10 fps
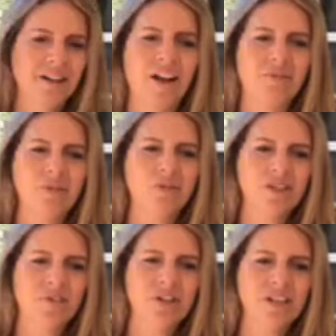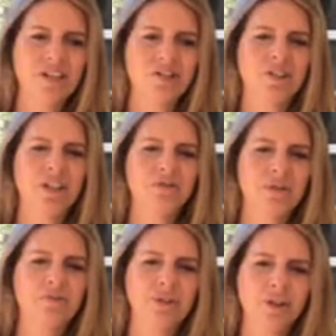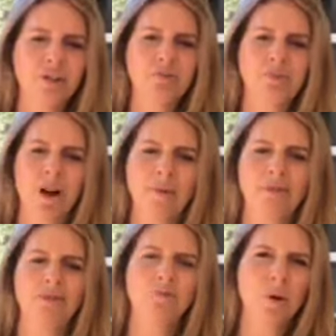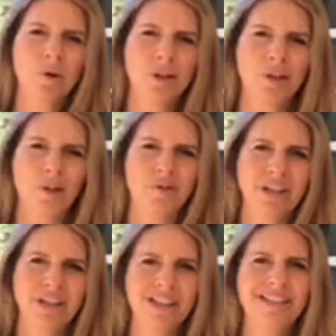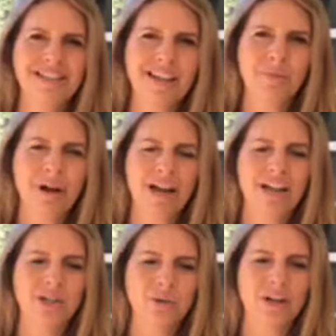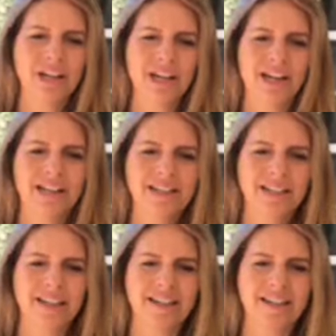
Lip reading: after 70 years, and he fulfilled his promise spoken of in Jeremiah 29:10.